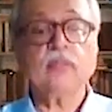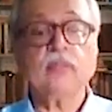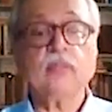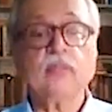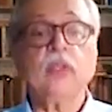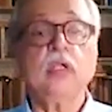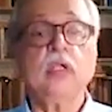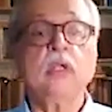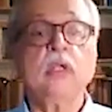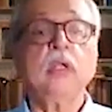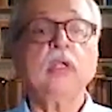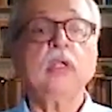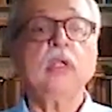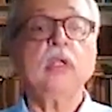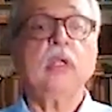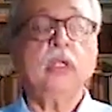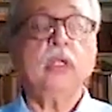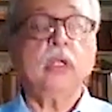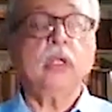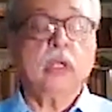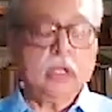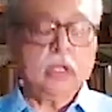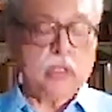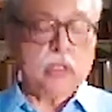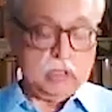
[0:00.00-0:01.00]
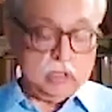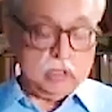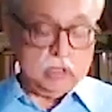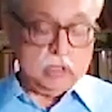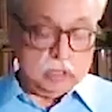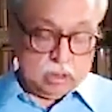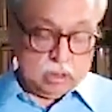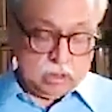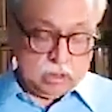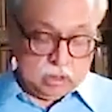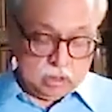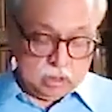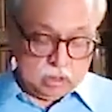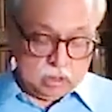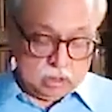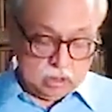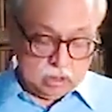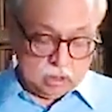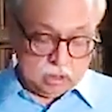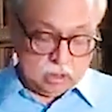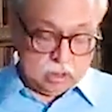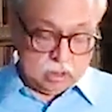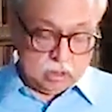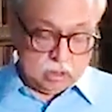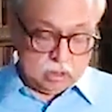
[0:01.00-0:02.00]

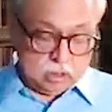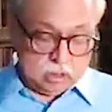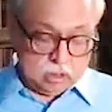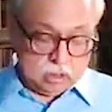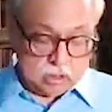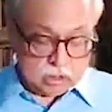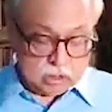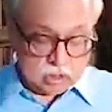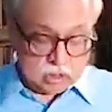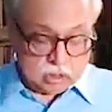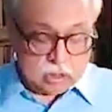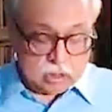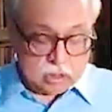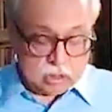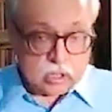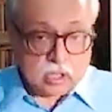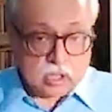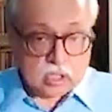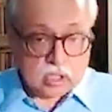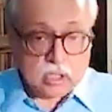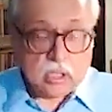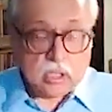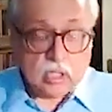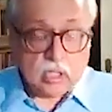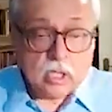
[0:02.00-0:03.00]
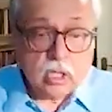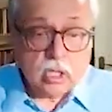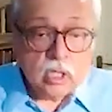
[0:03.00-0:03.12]
Nobody speaks.